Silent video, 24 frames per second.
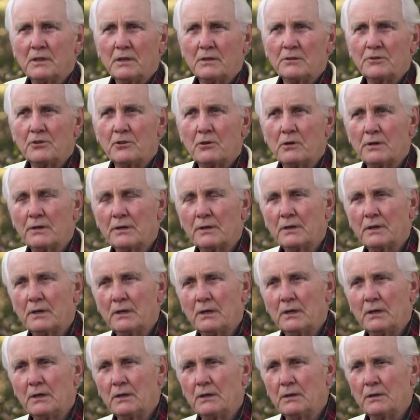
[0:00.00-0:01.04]
during
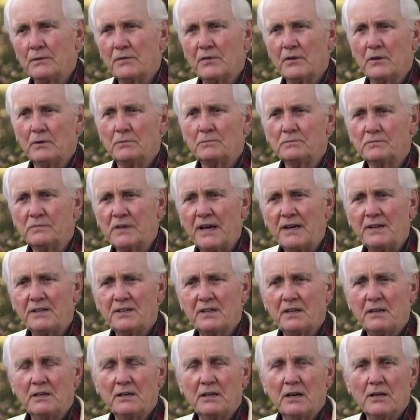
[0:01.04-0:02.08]
the
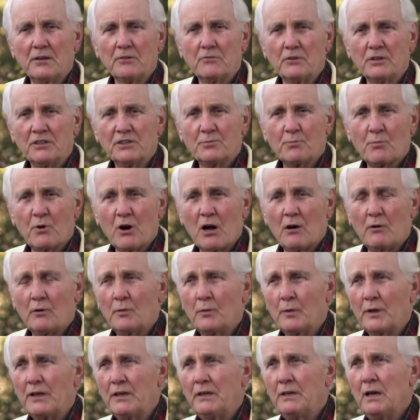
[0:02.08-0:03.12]
1800s,
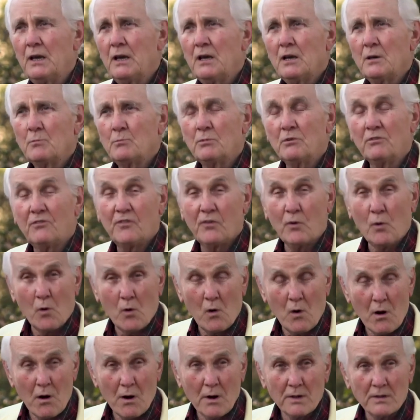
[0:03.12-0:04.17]
probably
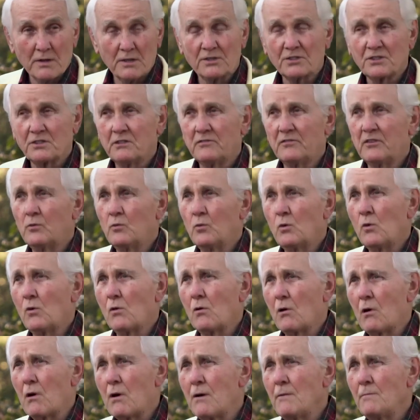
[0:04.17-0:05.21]
before the Civil
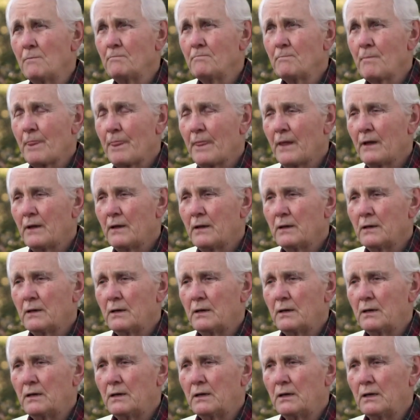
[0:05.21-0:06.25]
War.
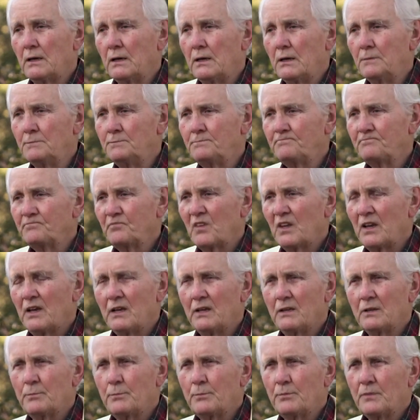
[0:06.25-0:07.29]

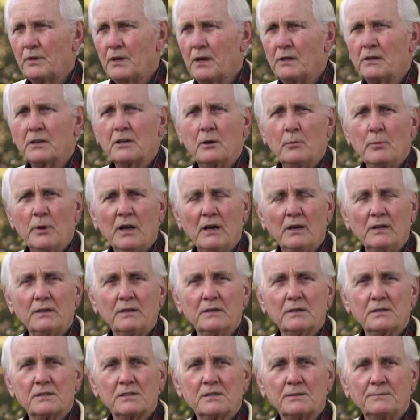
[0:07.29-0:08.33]
And
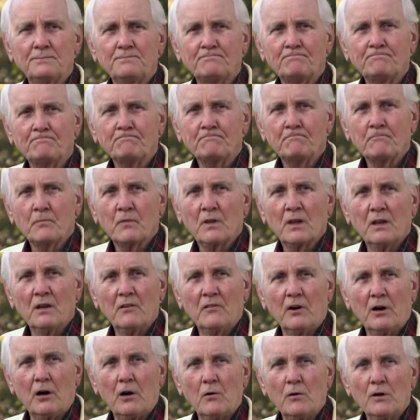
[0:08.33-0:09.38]
camellias have
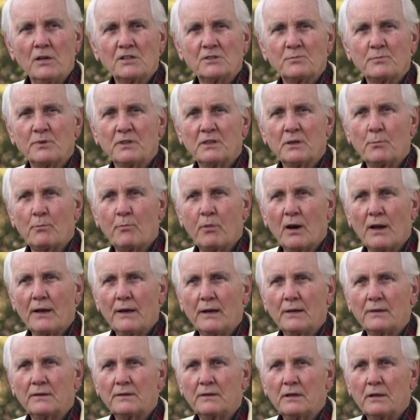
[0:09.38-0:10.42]
always been a
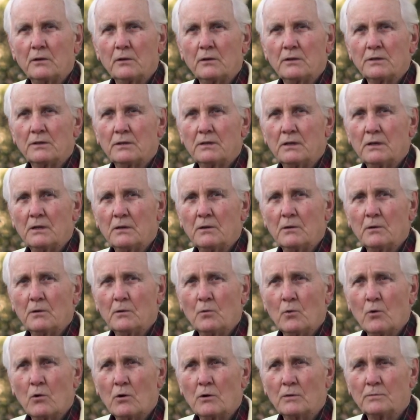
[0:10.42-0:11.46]
plant that
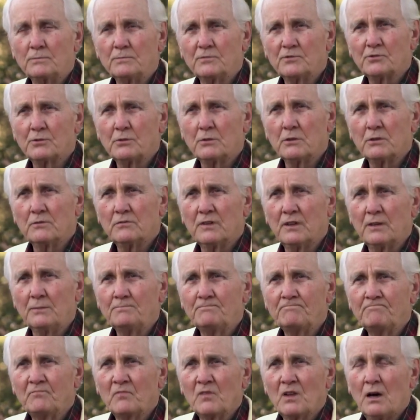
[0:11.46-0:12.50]
were sort of a
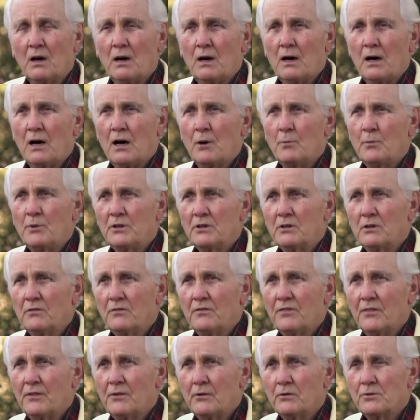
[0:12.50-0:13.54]
hobby
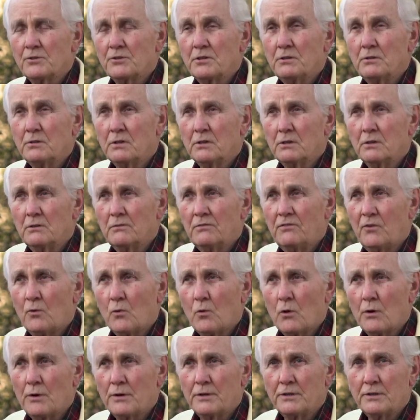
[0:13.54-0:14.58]
of those who could
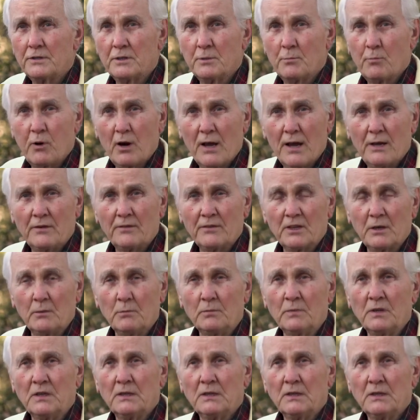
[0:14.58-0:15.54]
afford to plant them.